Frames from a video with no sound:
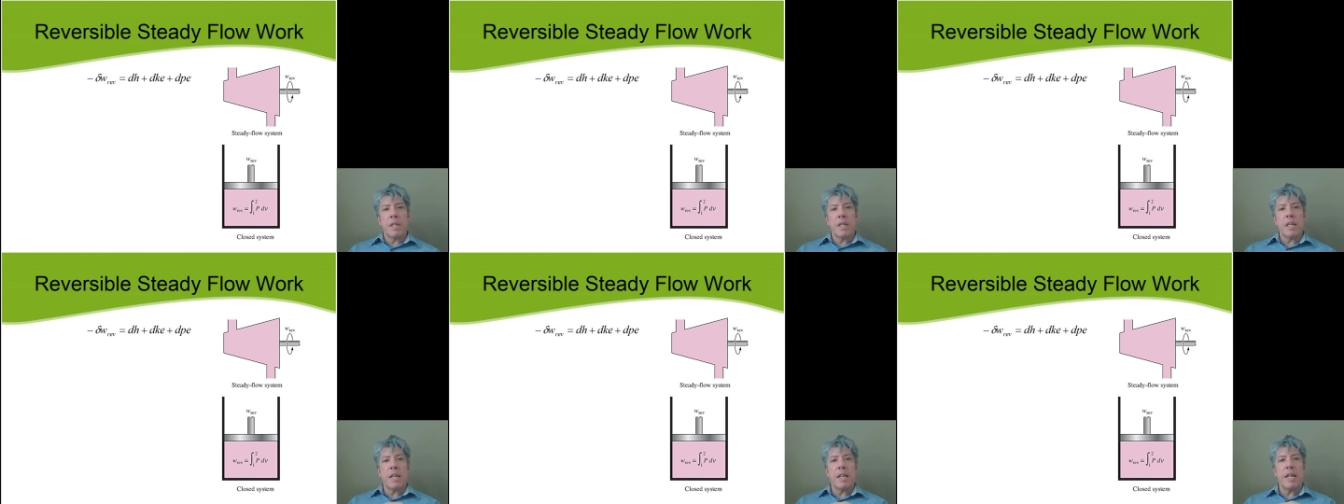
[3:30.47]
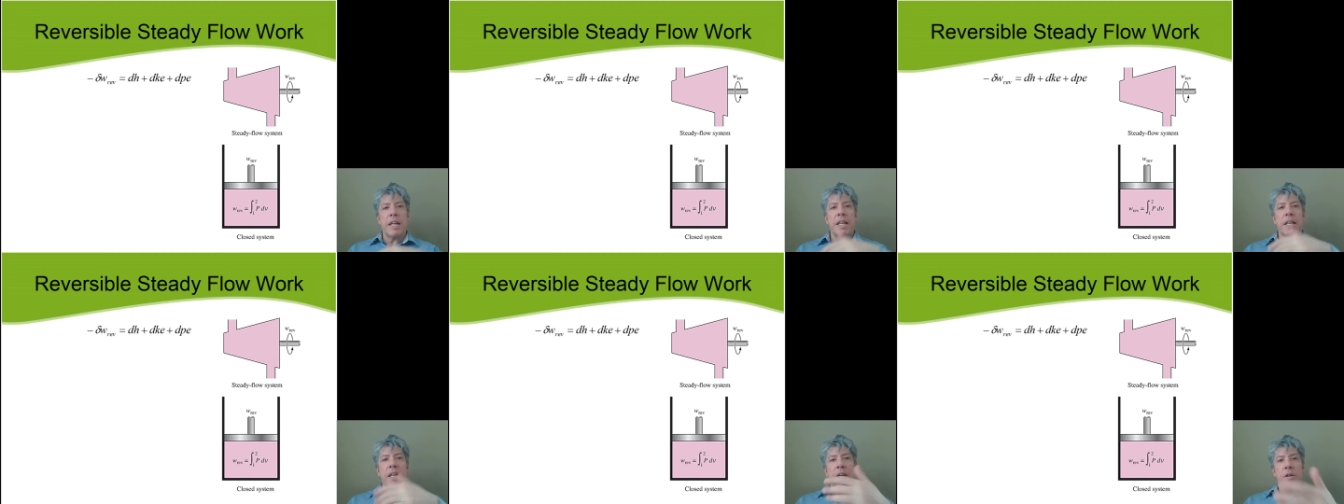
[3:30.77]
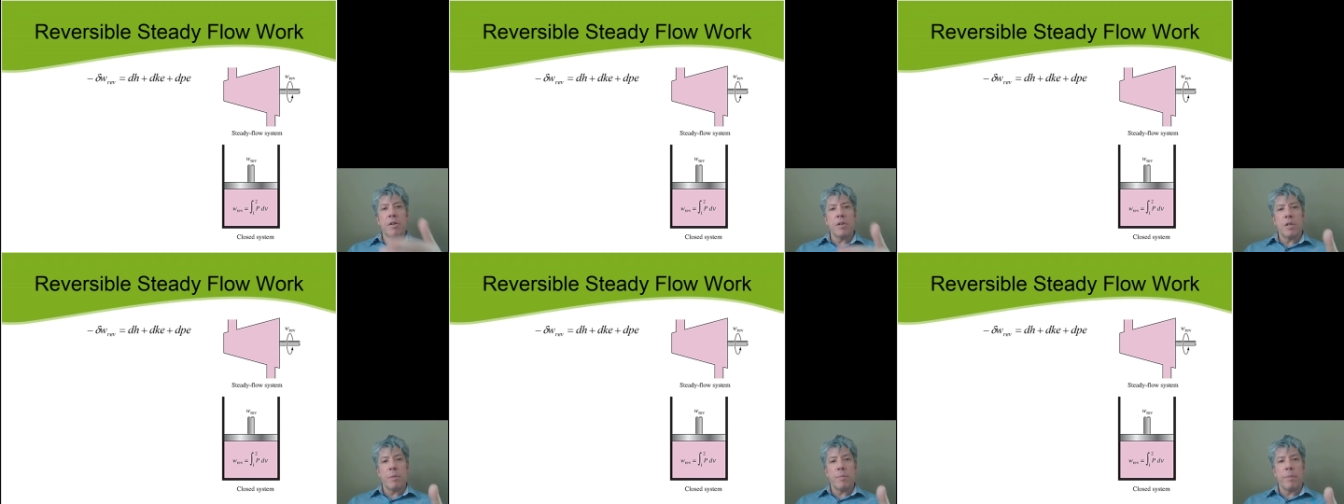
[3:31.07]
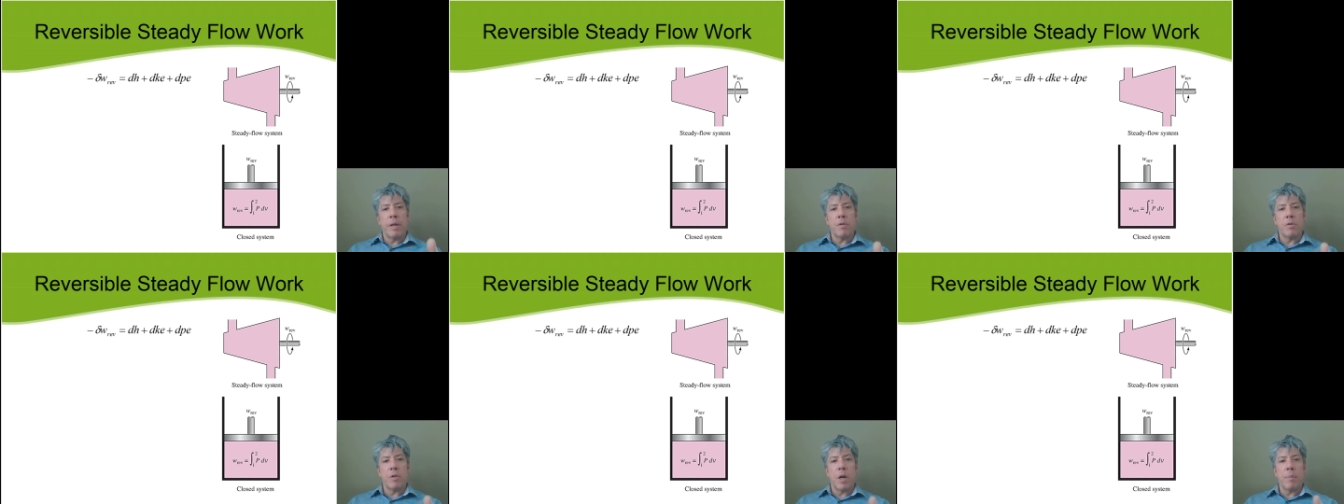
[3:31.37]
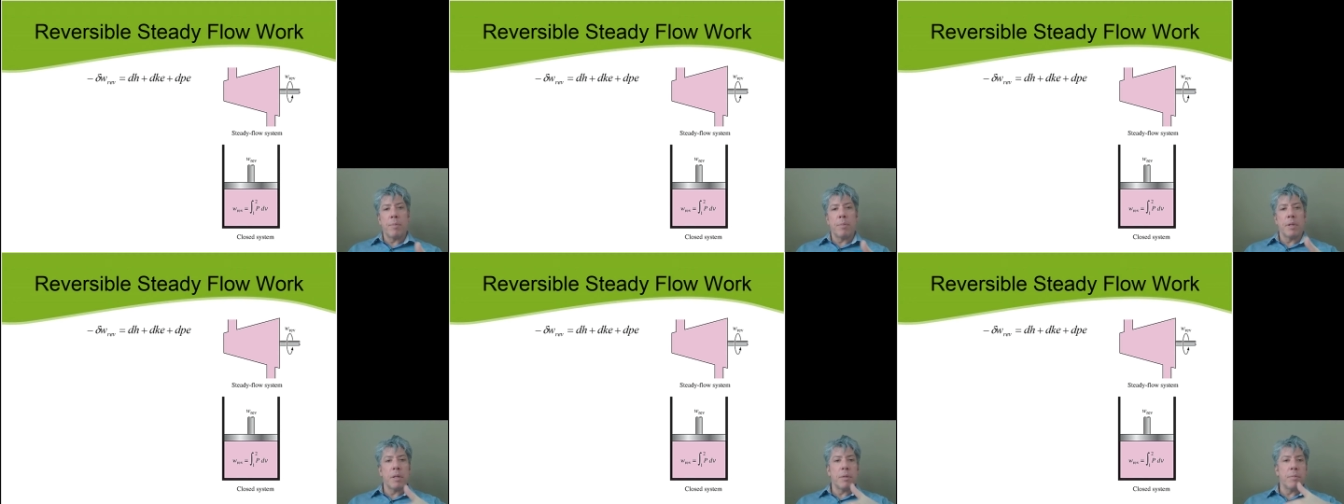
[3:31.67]
the kinetic energy may
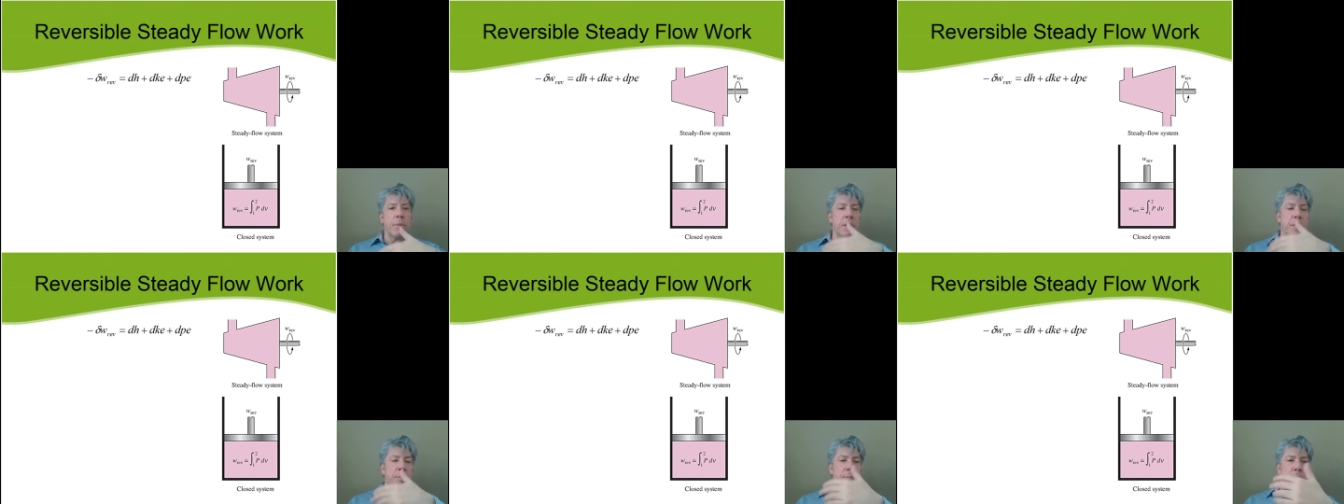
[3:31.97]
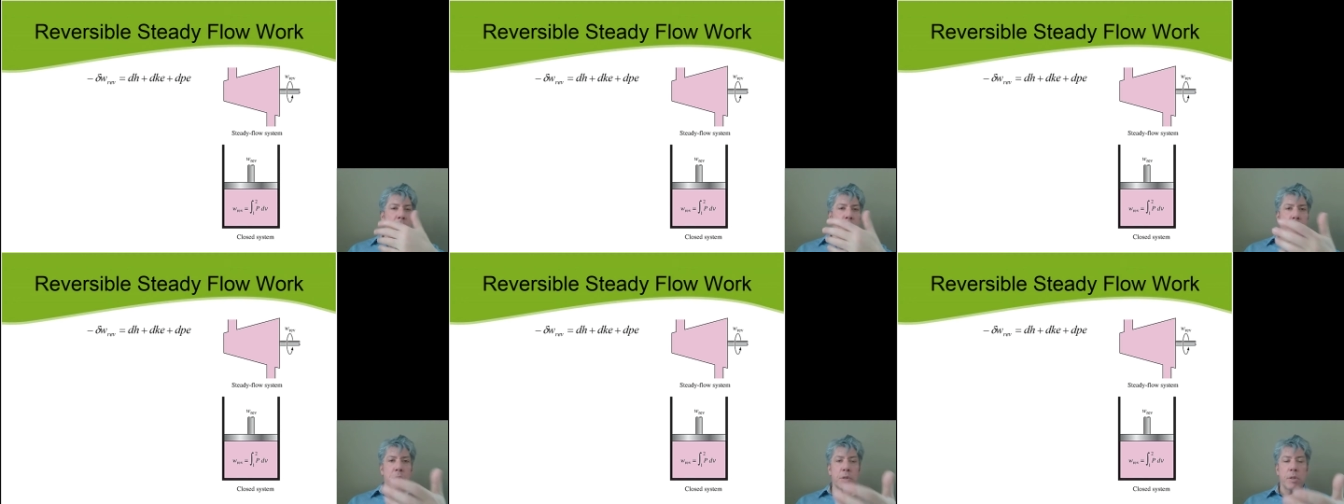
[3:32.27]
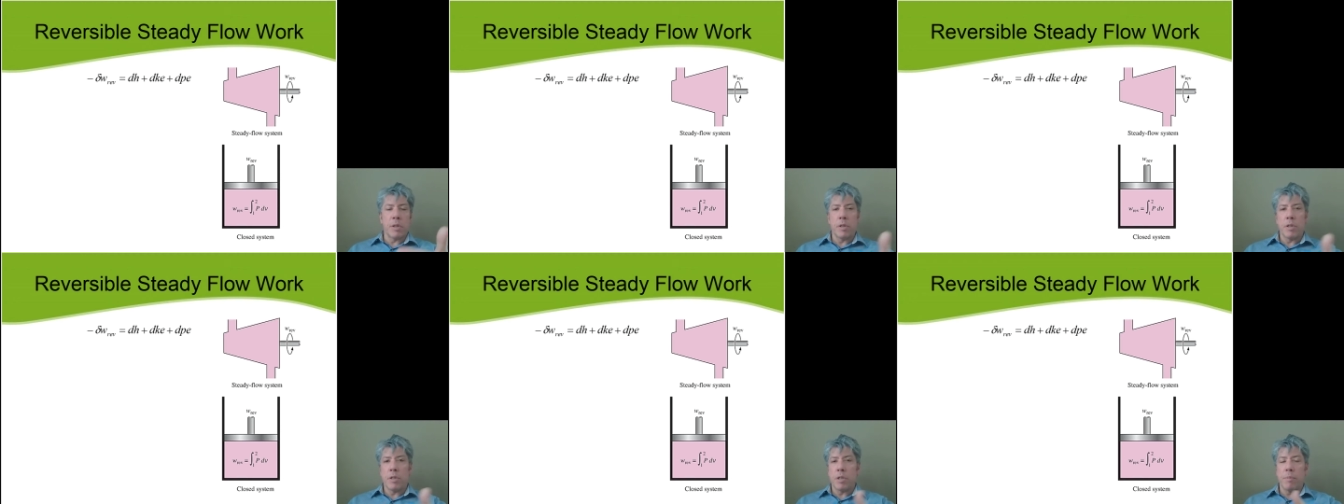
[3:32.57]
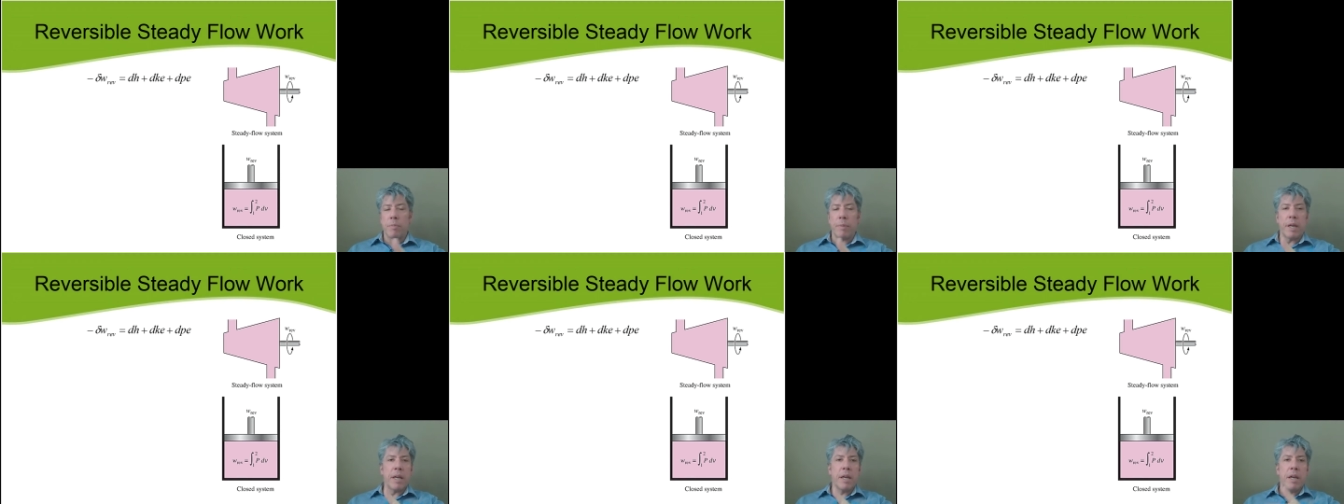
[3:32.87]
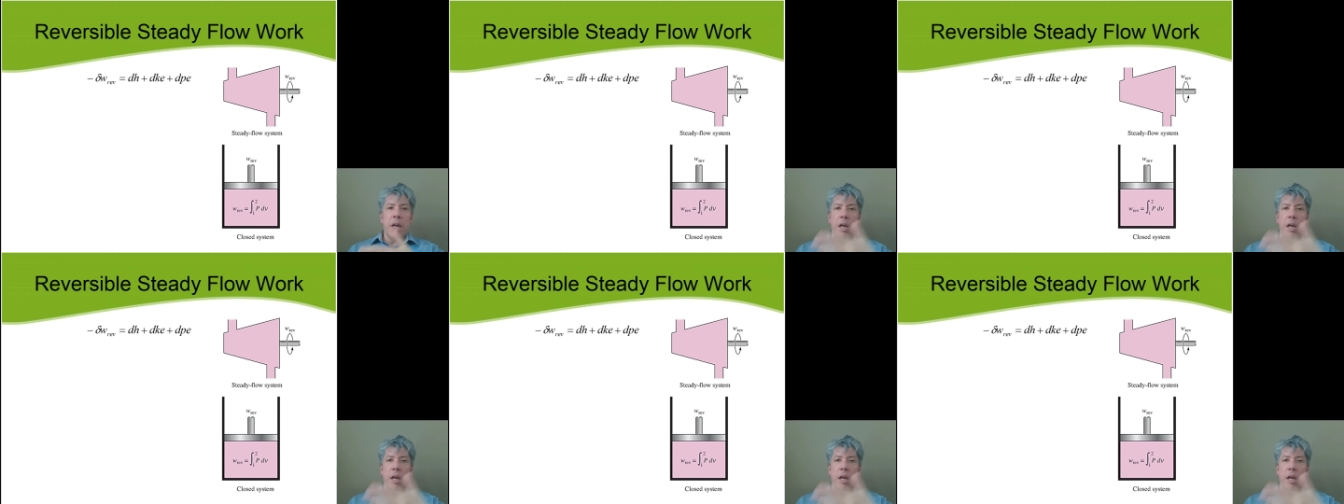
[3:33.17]
drop a little bit, the potential energy may